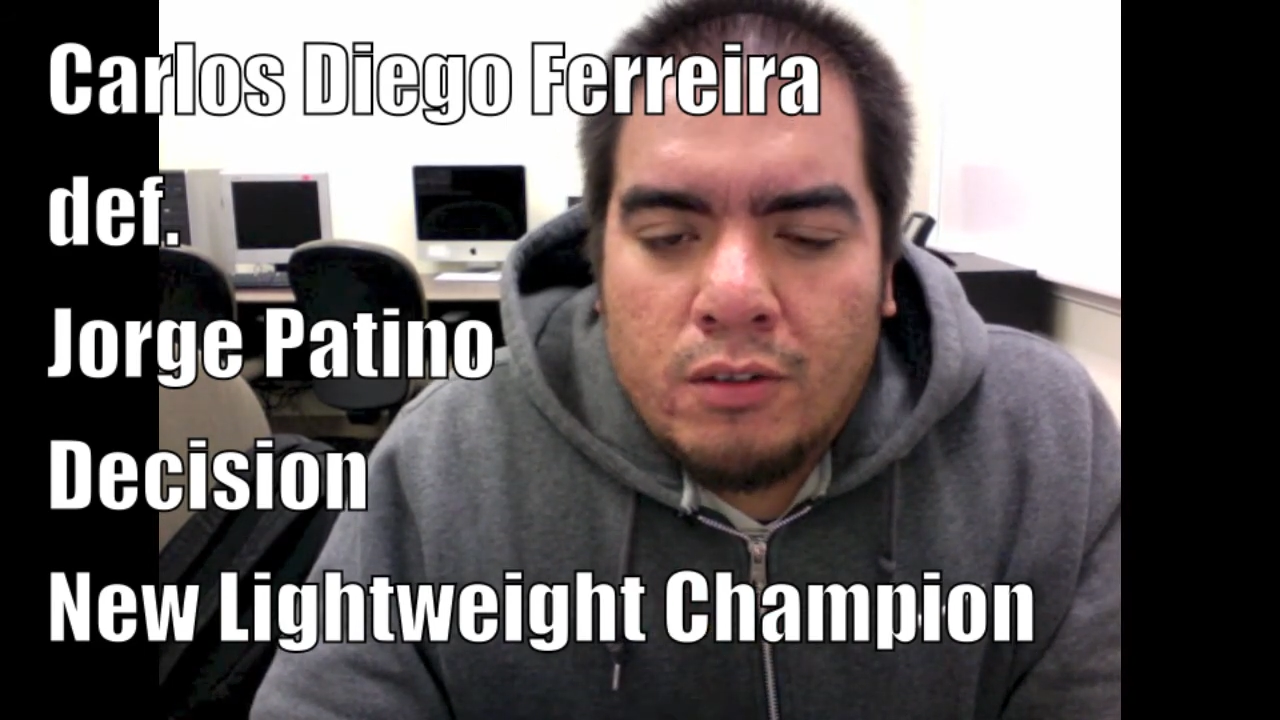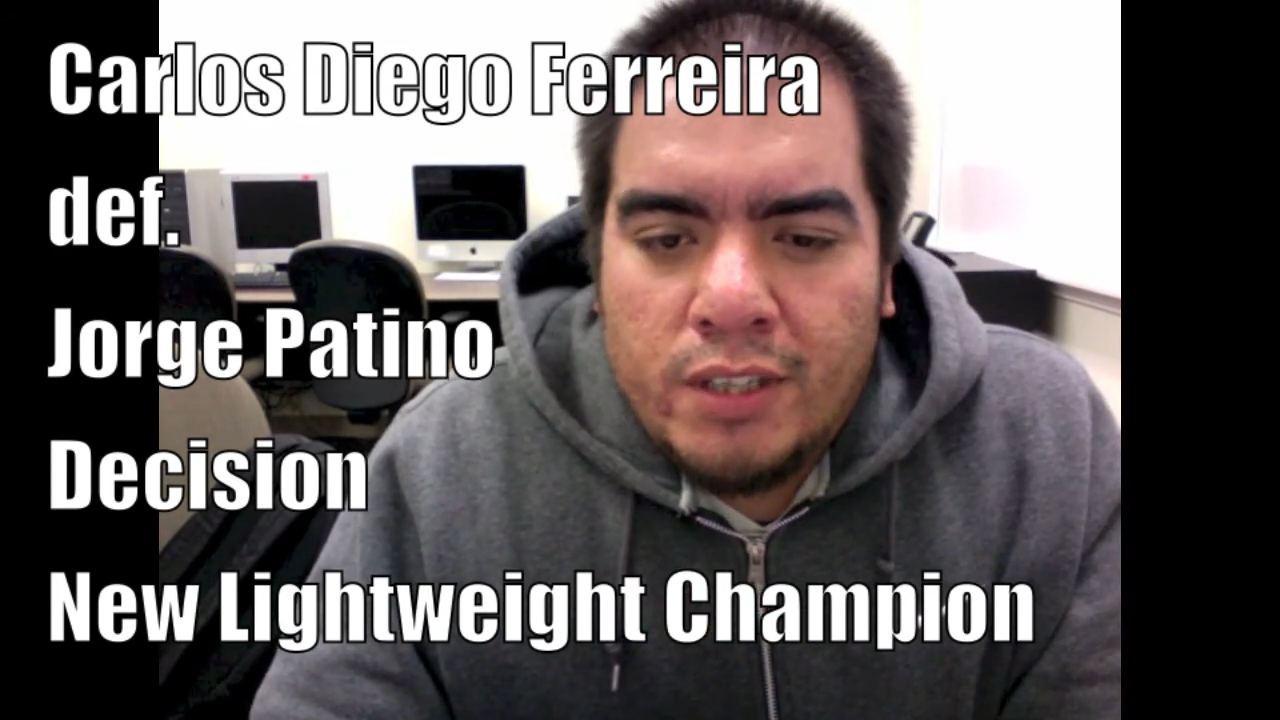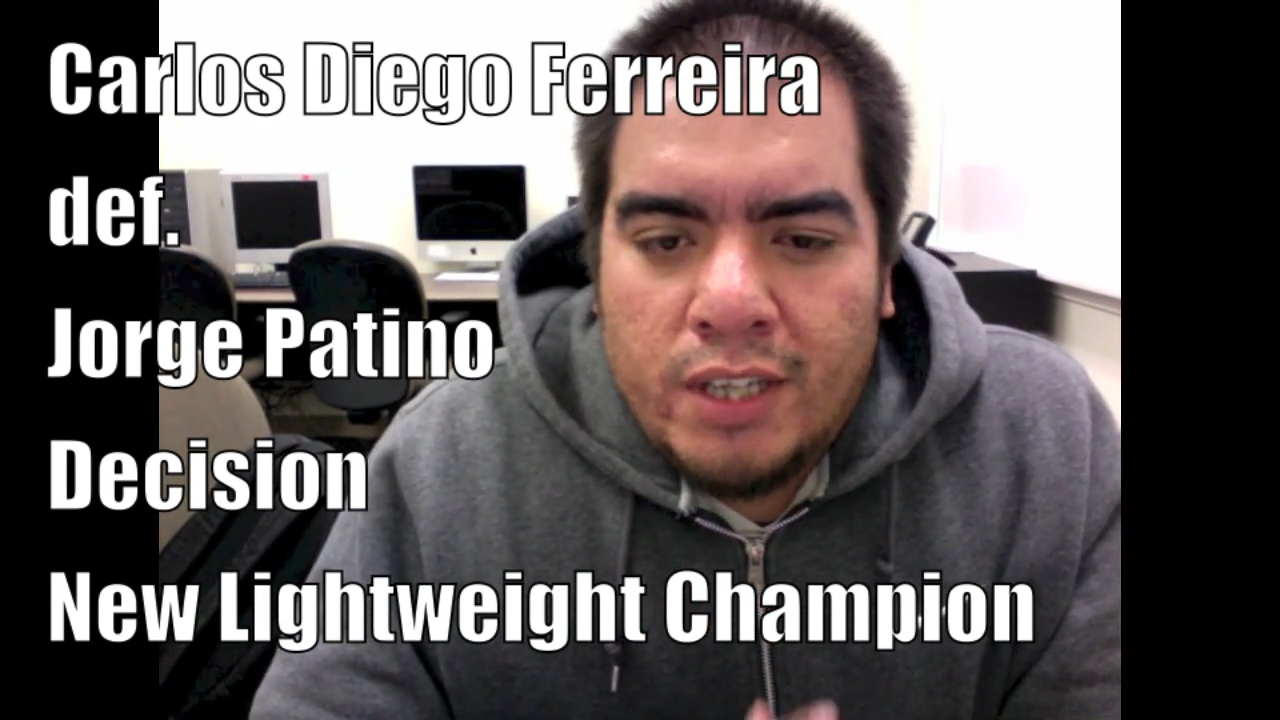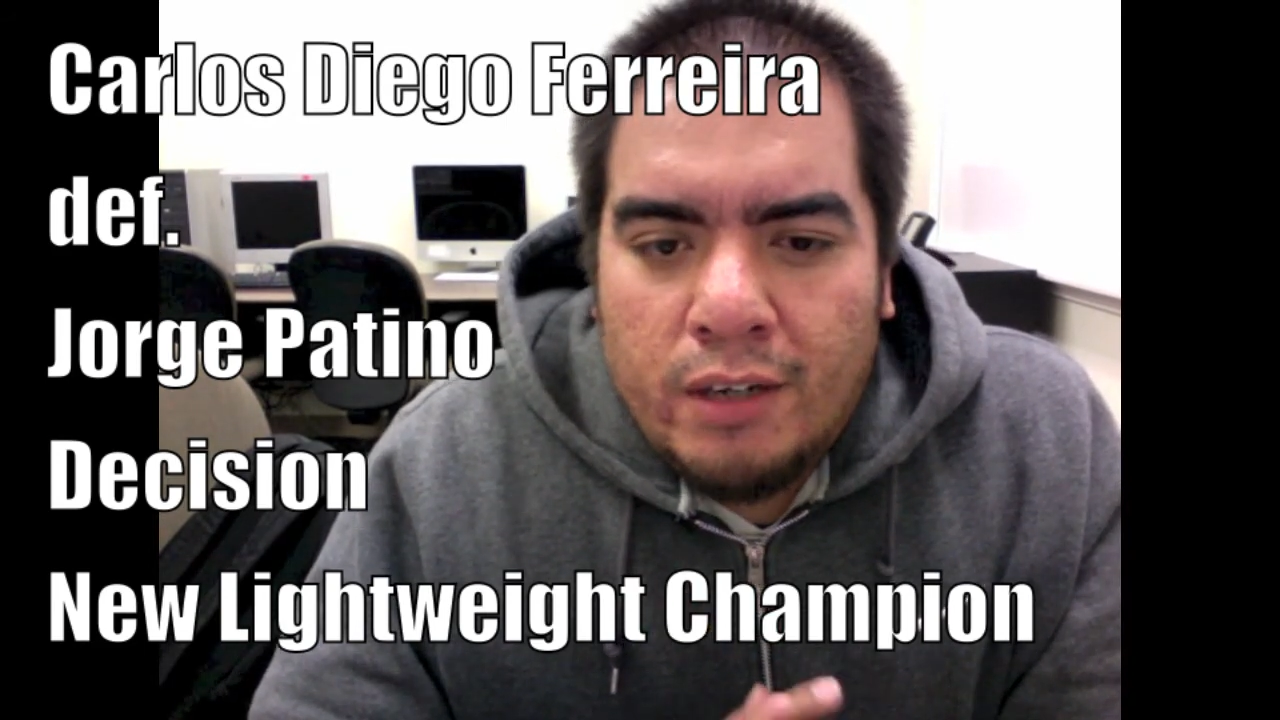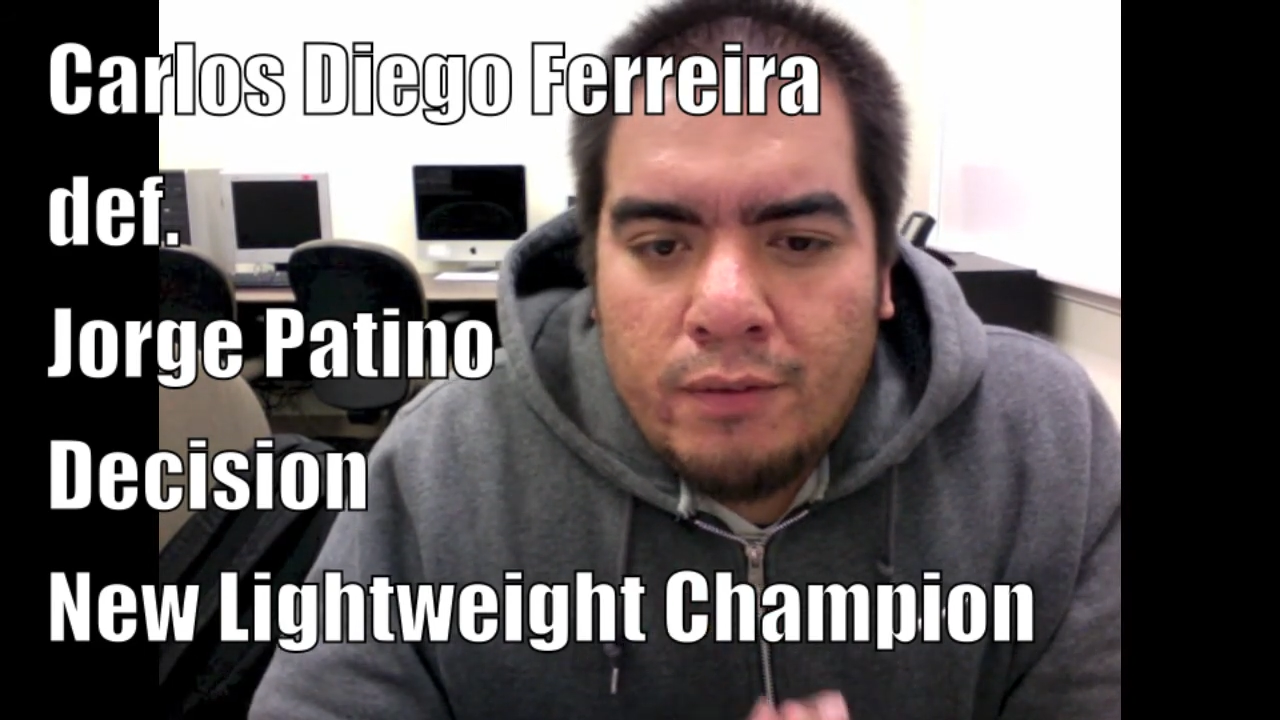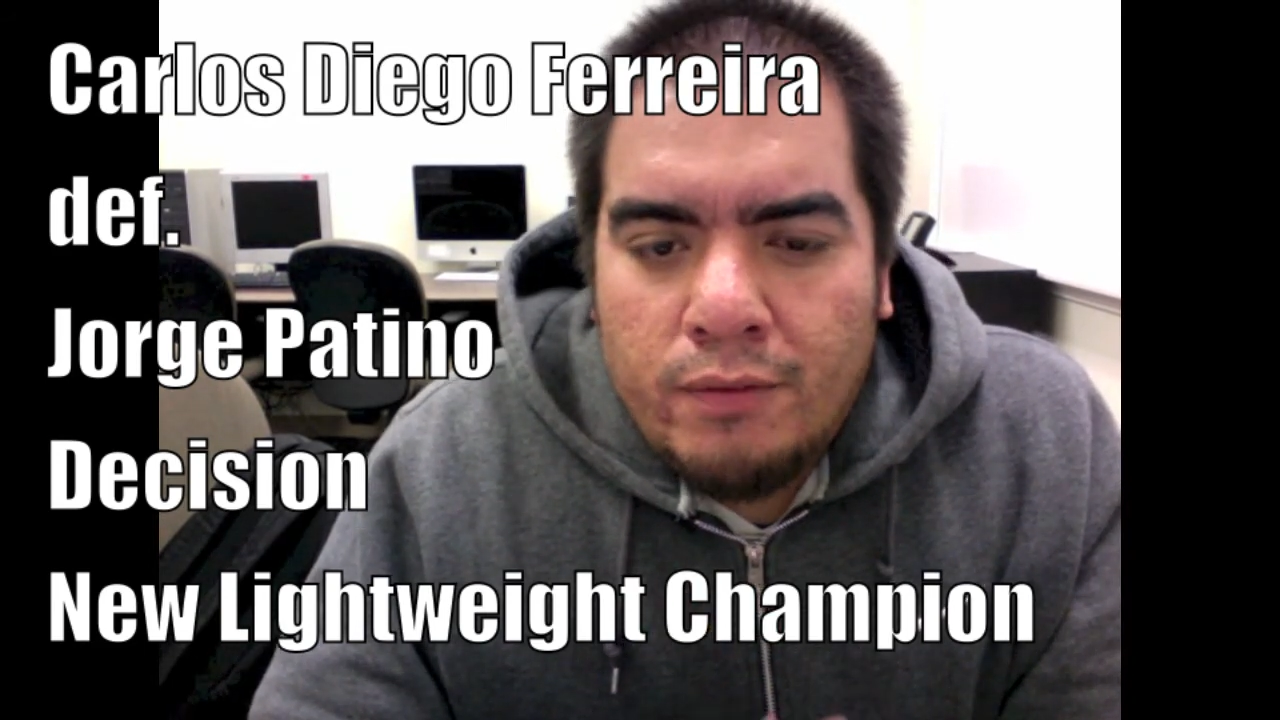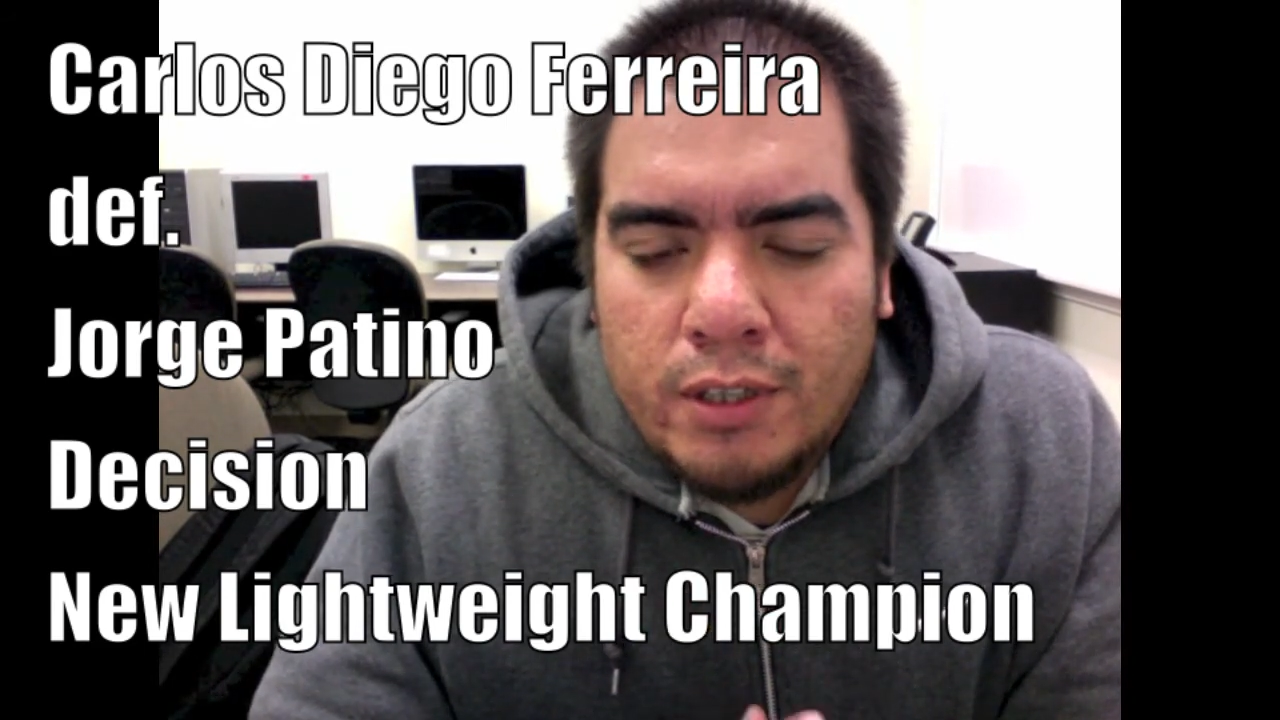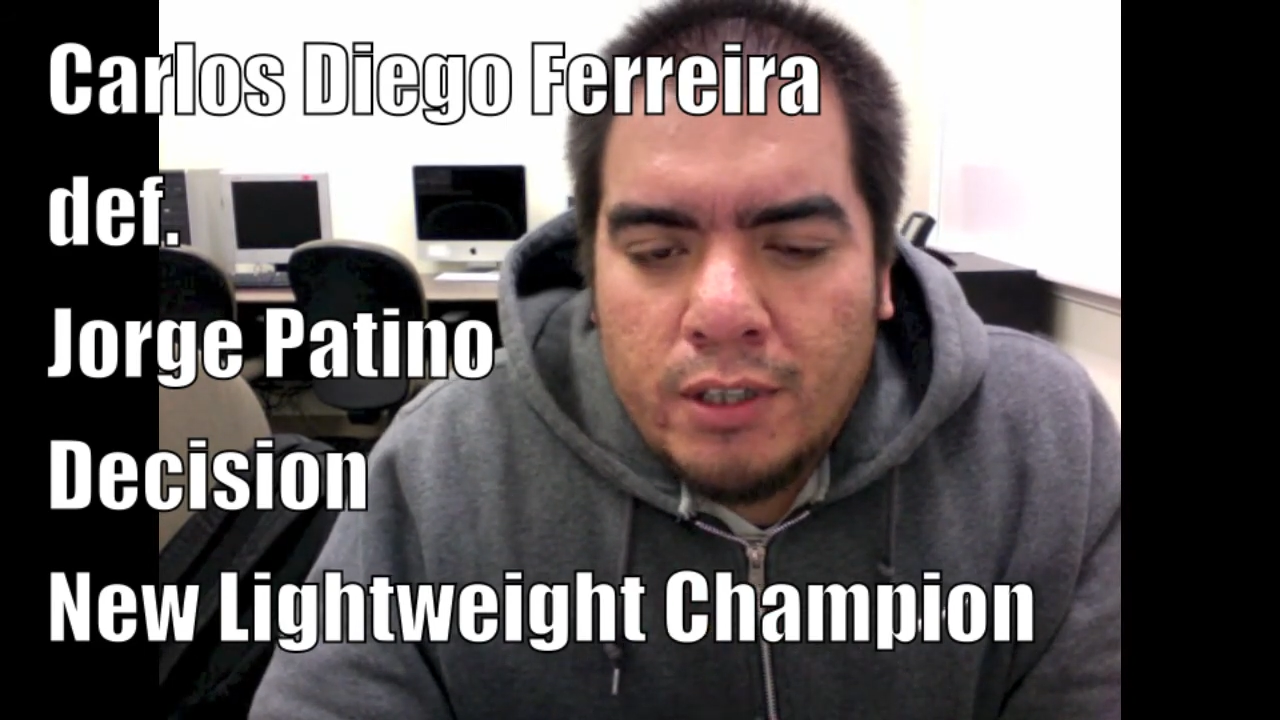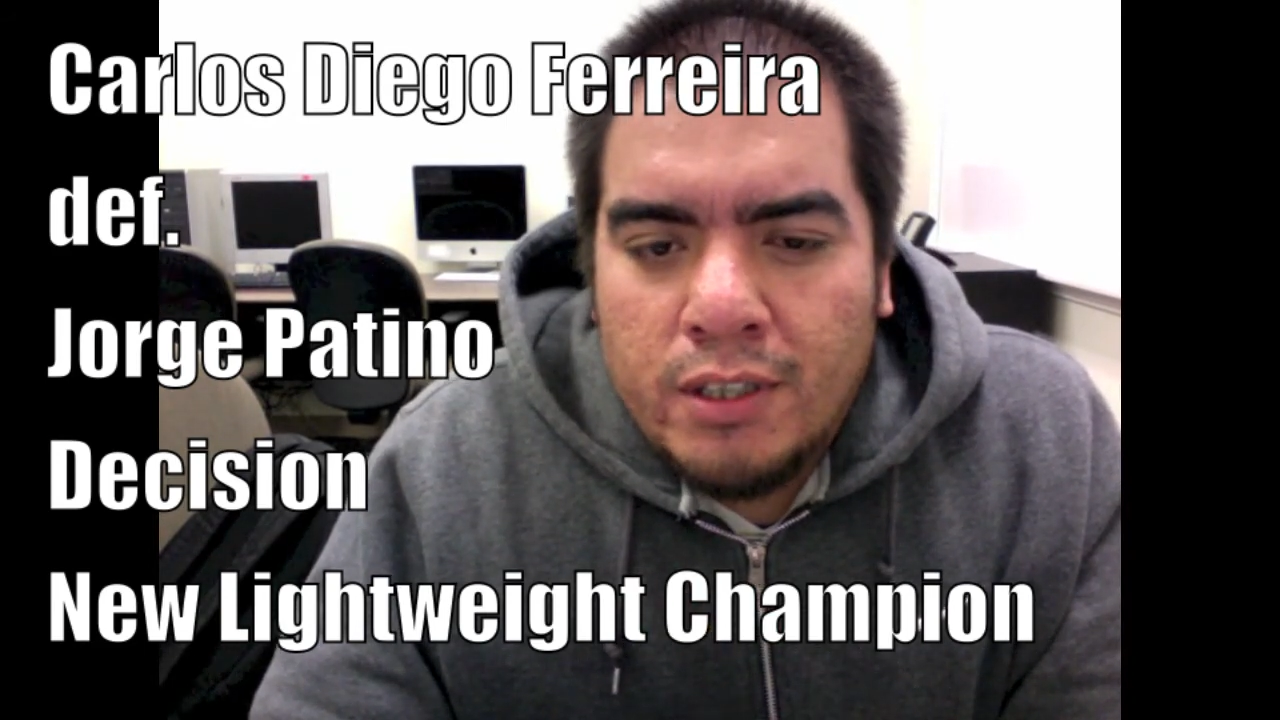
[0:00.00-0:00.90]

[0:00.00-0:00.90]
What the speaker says: Diego Ferreira,